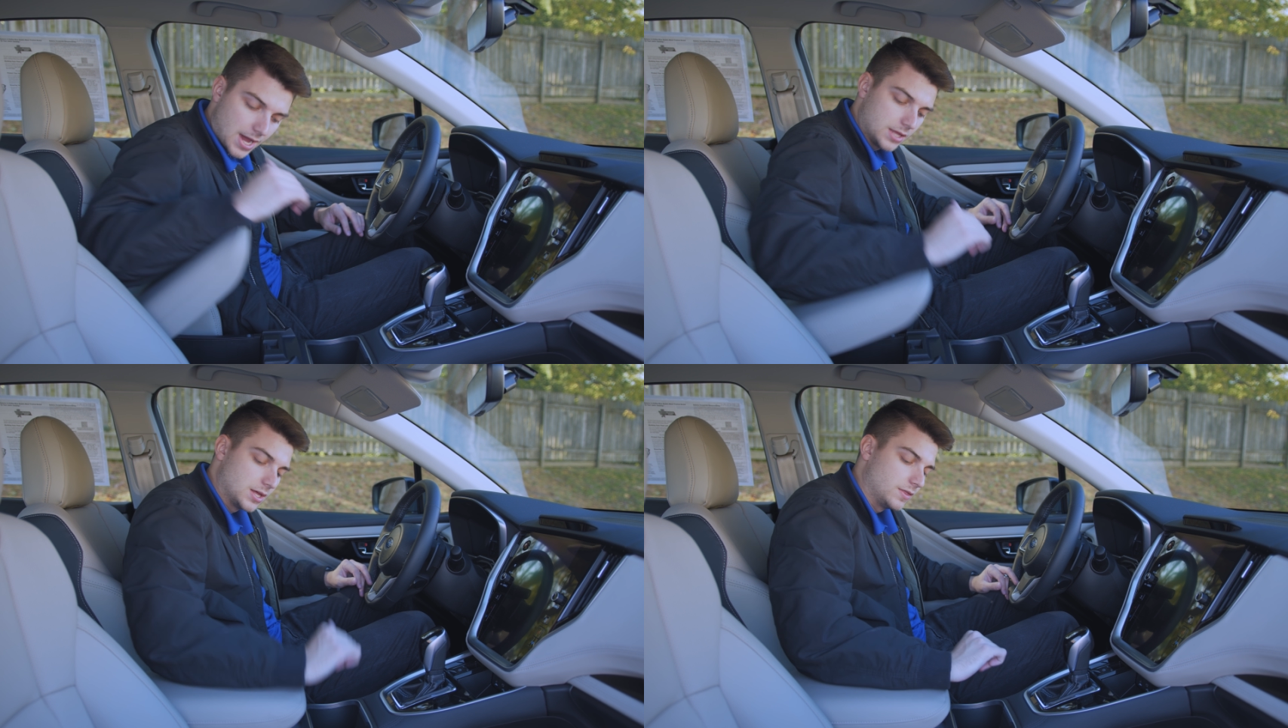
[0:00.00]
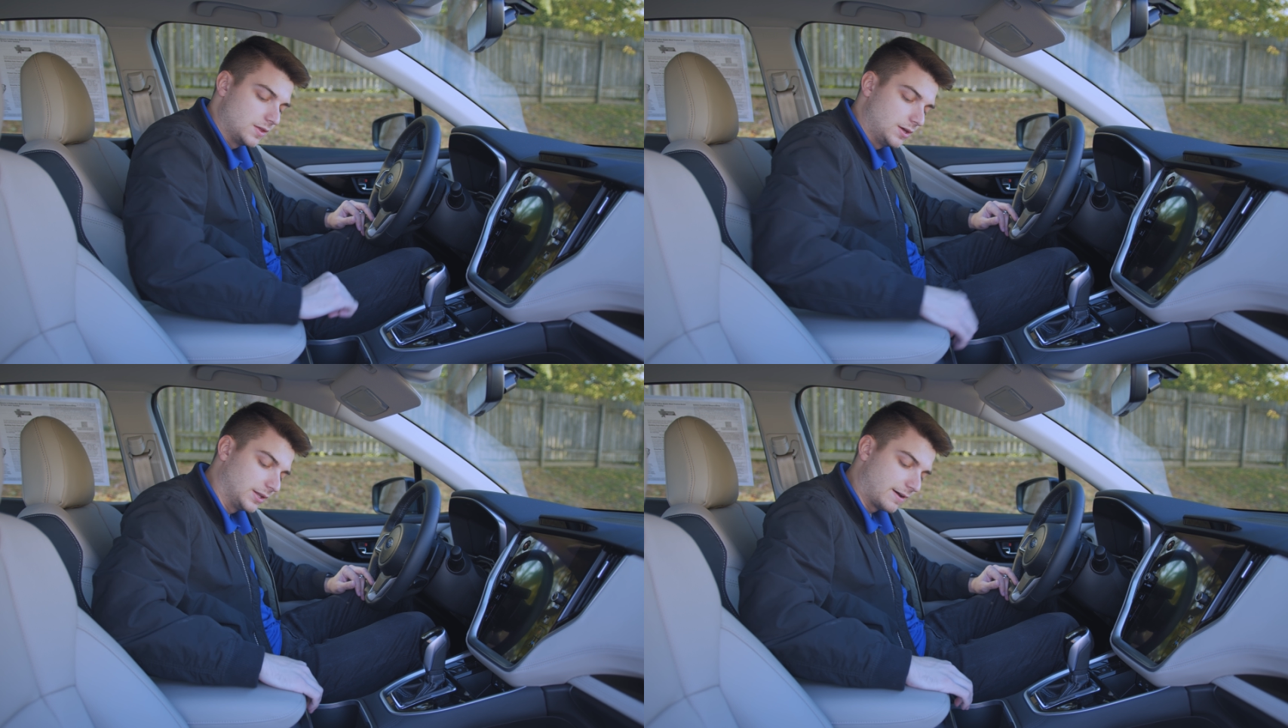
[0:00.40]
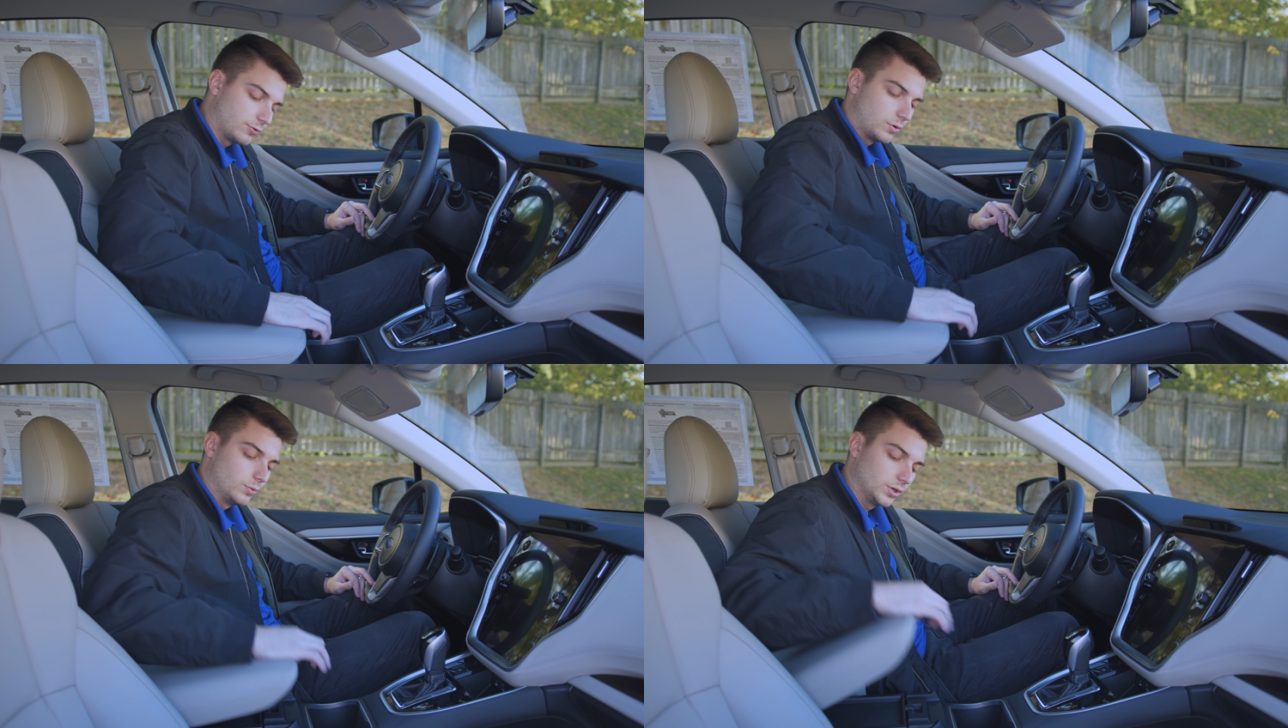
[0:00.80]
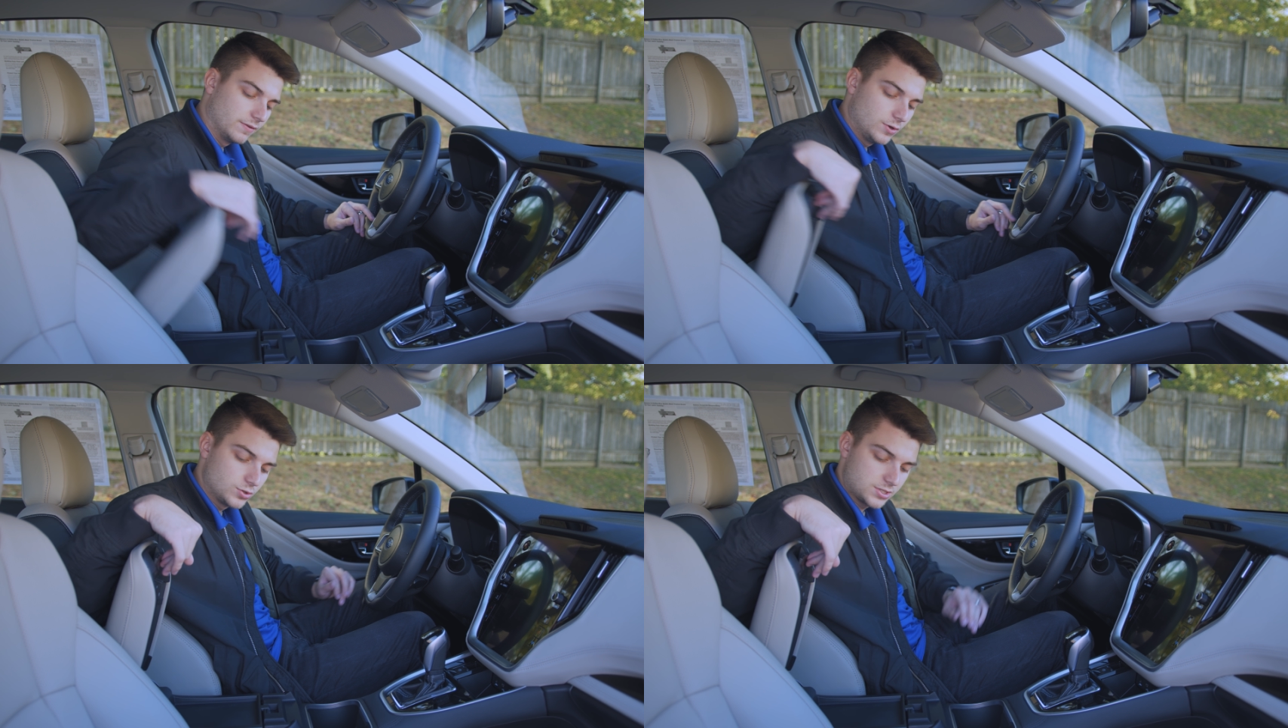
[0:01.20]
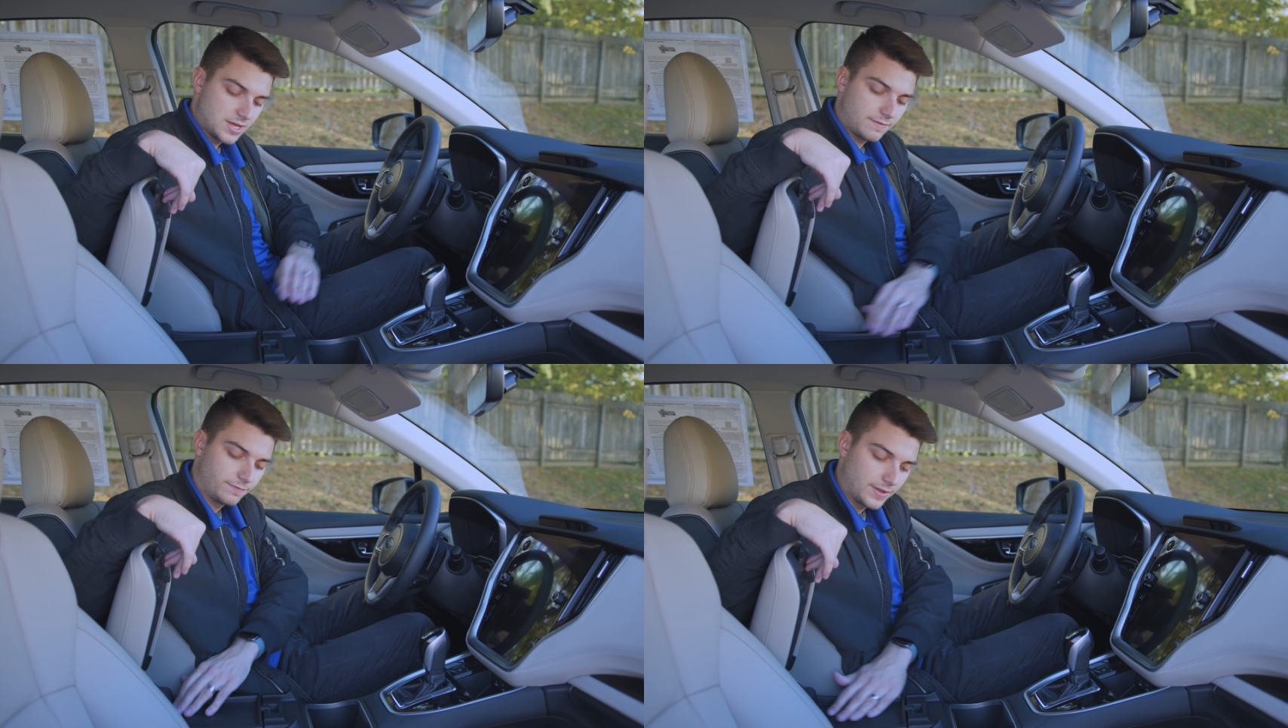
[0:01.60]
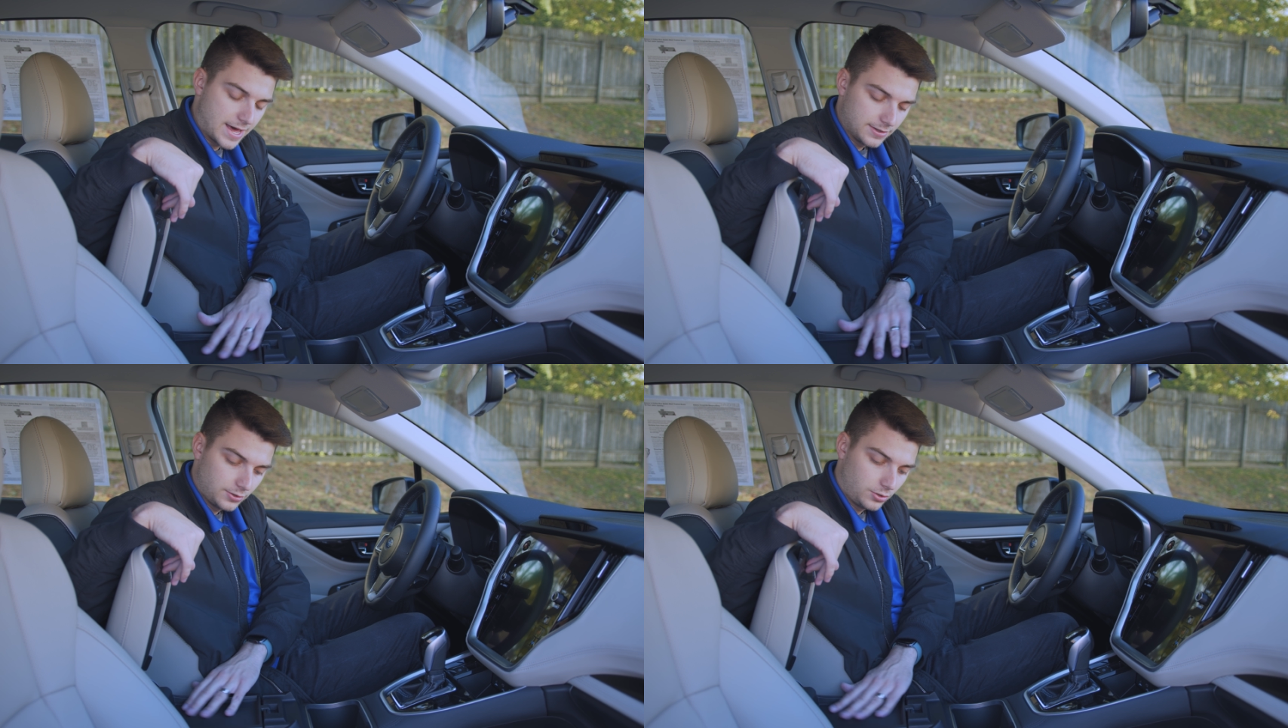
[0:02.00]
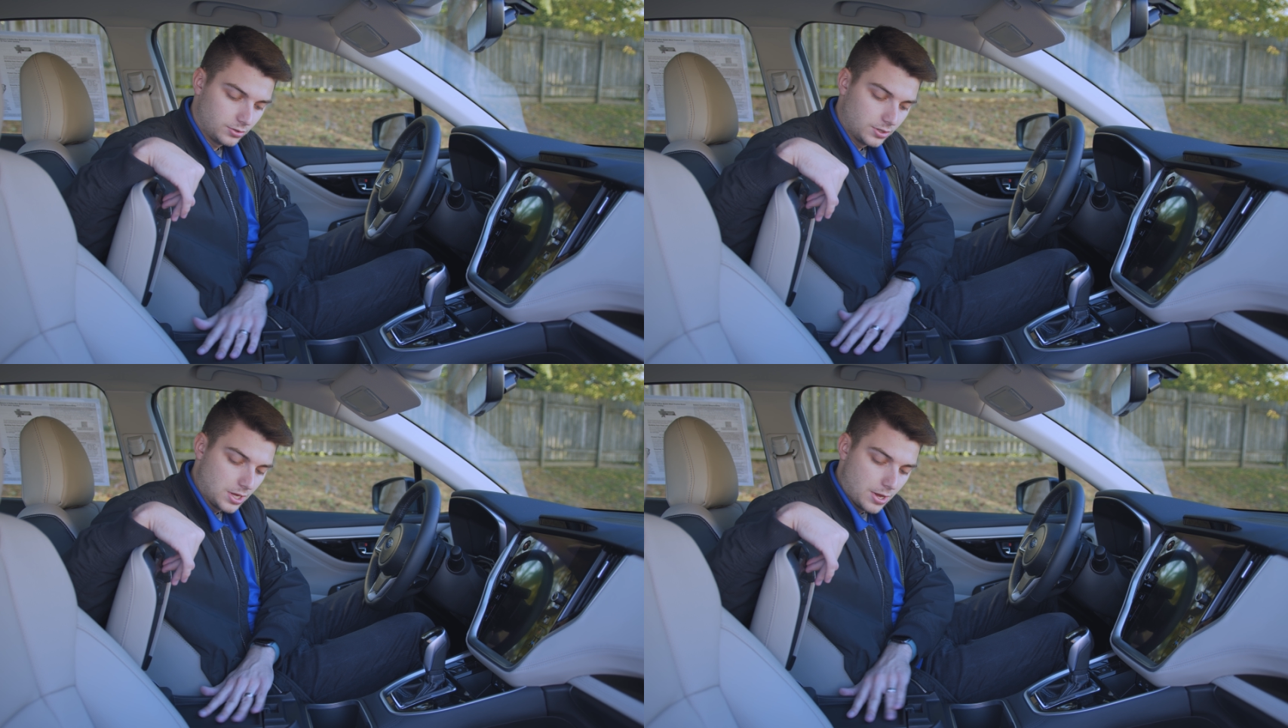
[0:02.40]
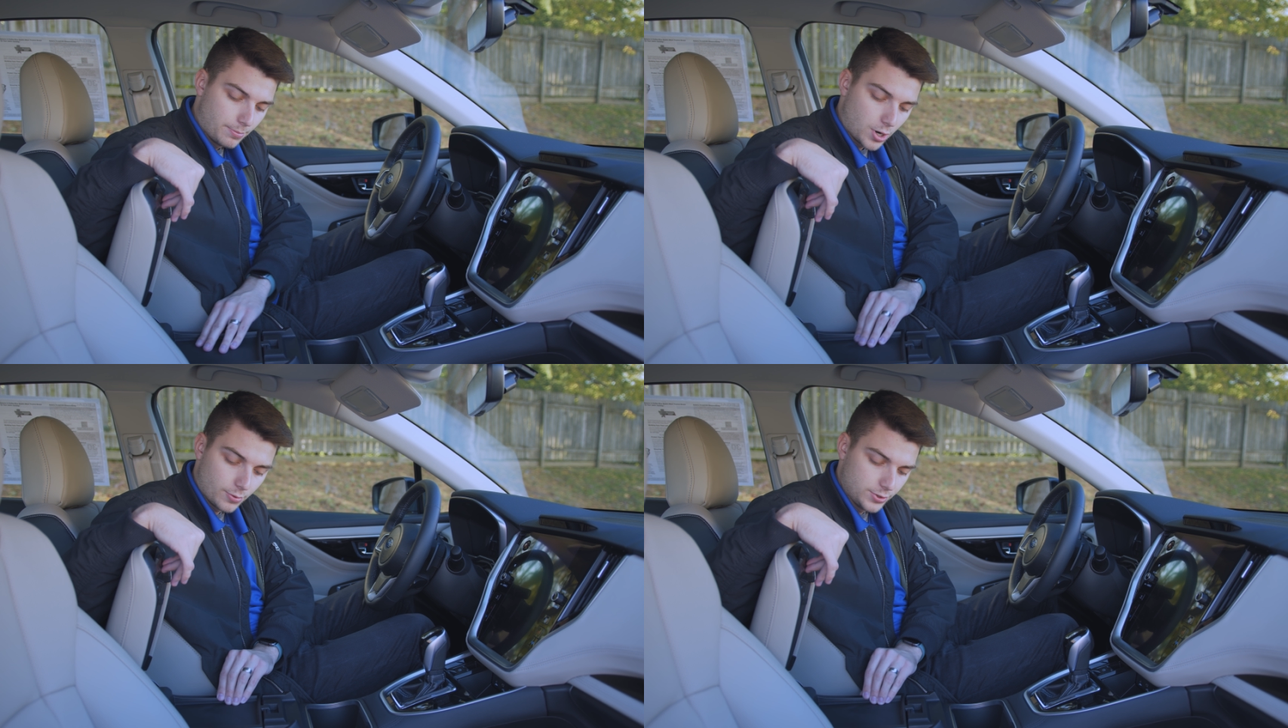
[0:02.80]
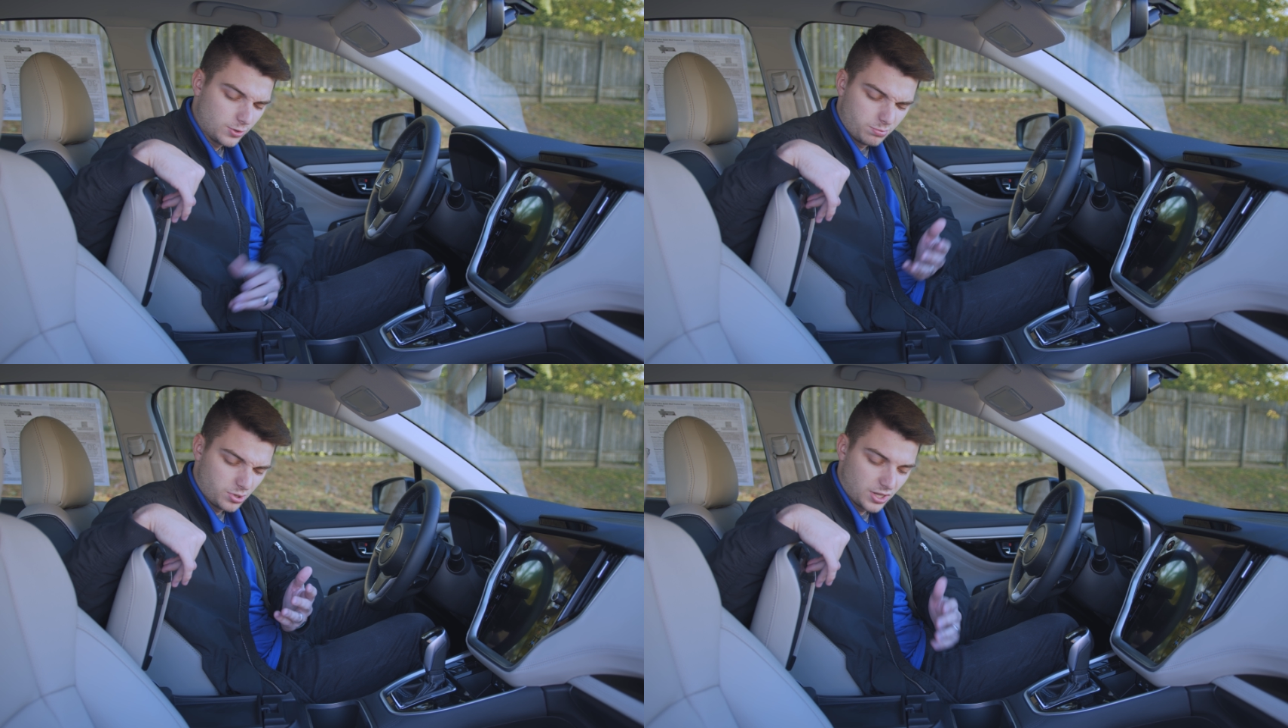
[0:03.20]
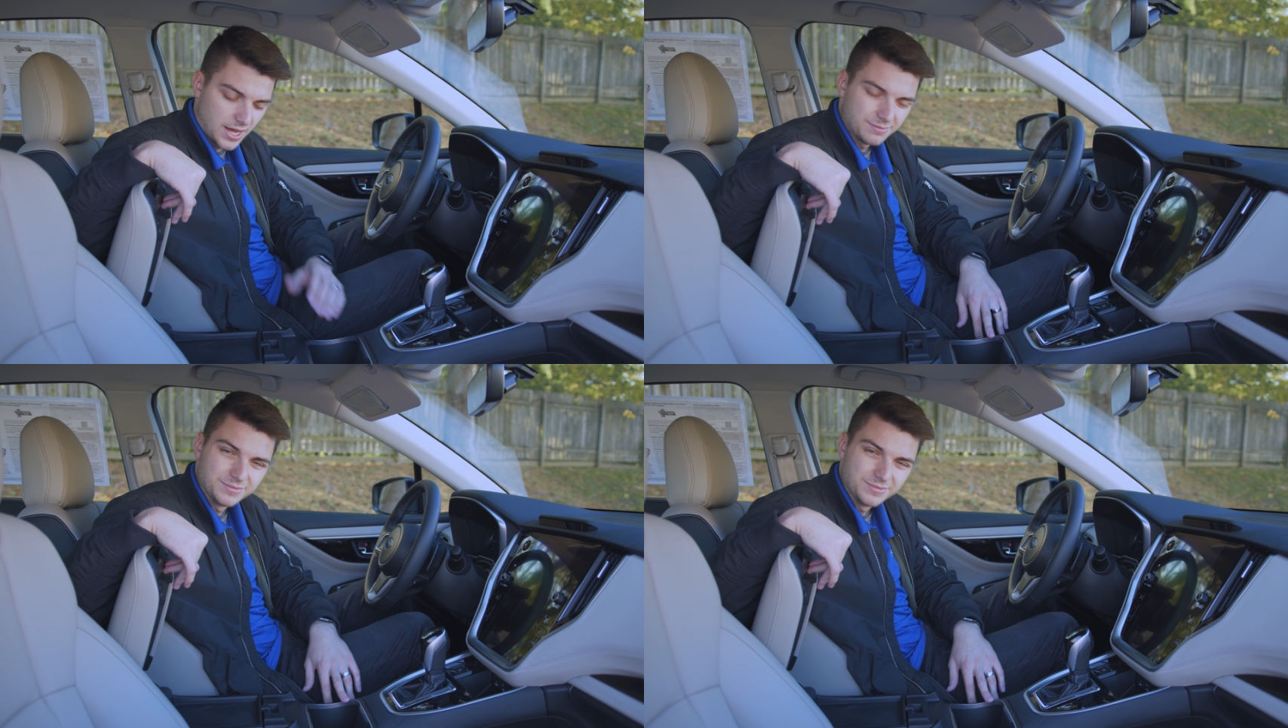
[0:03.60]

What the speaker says: And then the left one will give you just that flat little part where you could put, like,